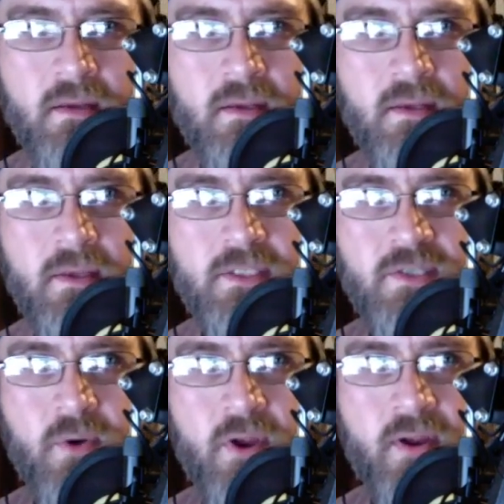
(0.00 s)

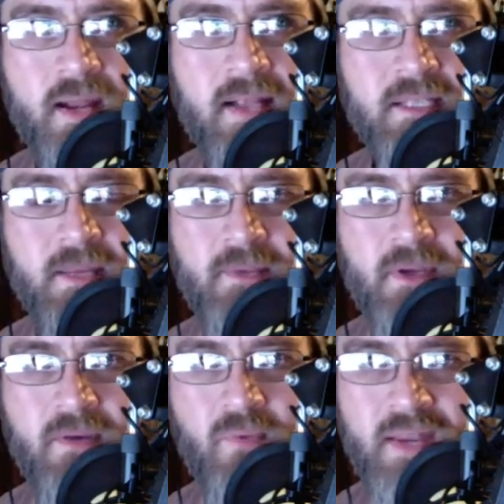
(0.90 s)
story or concept
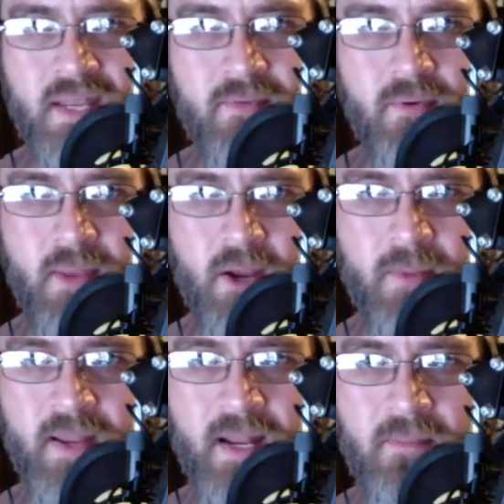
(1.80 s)
of what evil may or may
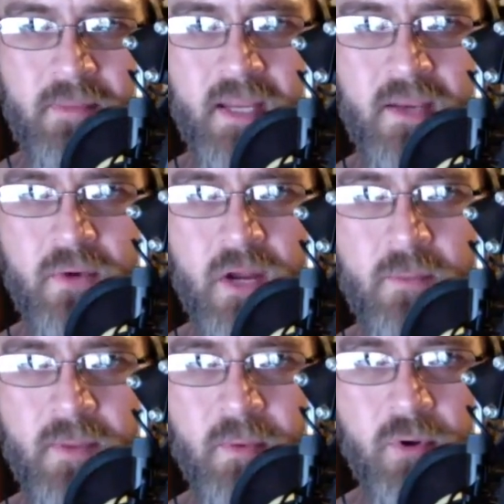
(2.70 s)
not be, or how
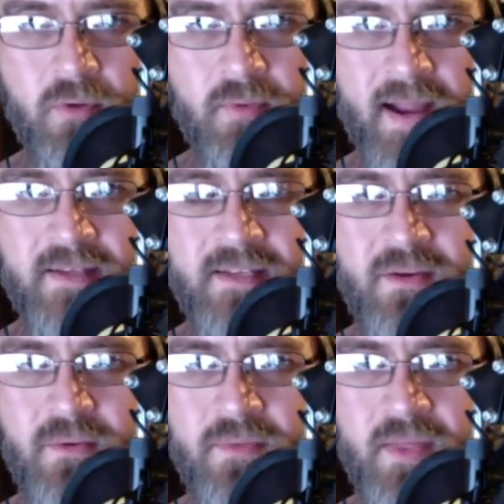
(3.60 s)
people could react to
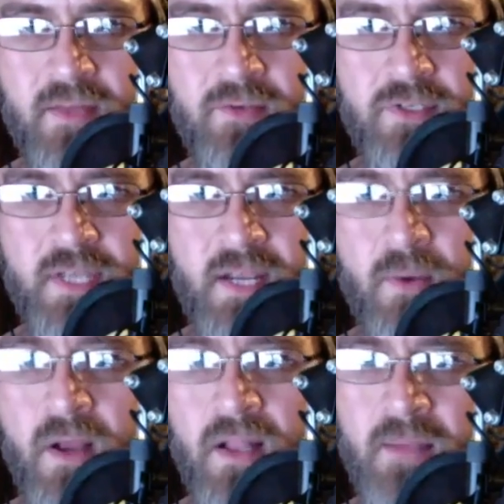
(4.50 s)
you, than just saying,
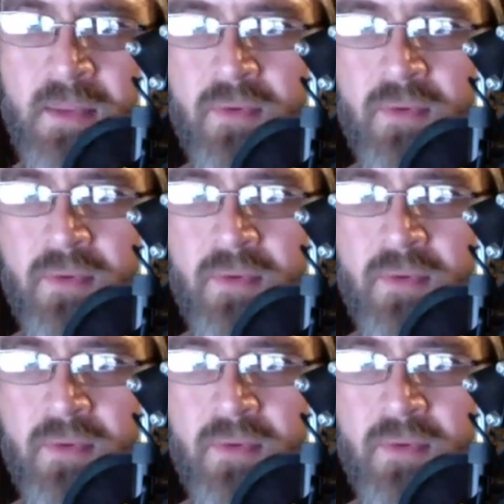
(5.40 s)
well, I'm evil,